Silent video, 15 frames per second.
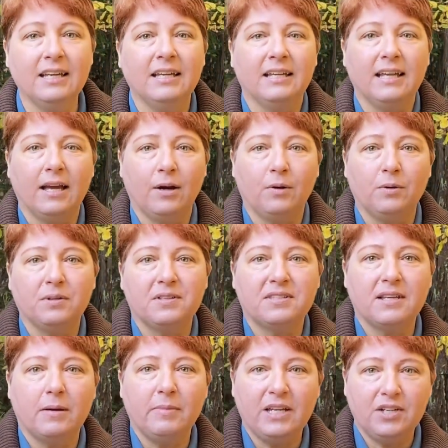Now,
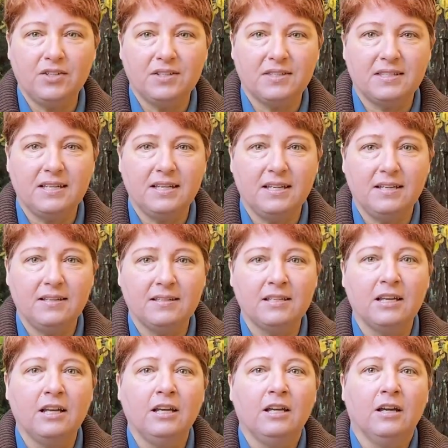some agencies
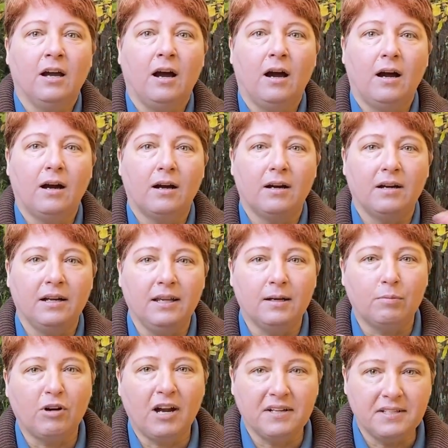are in a
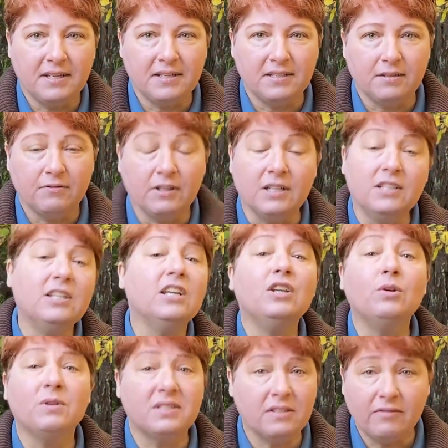process of
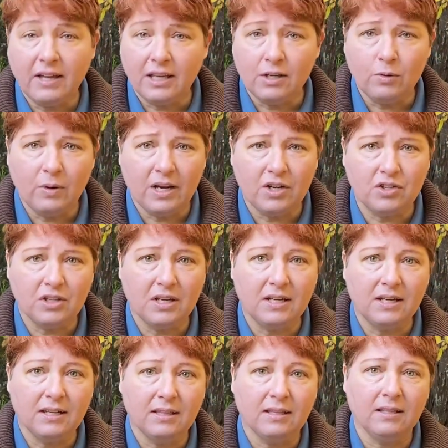continuous evaluation,
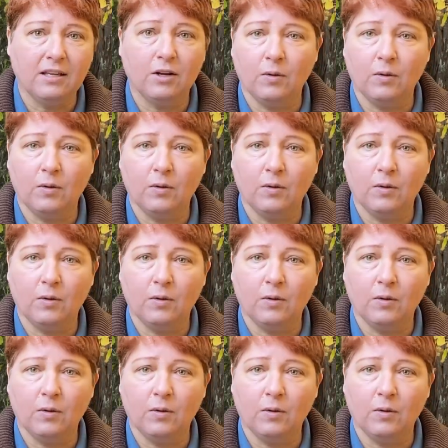and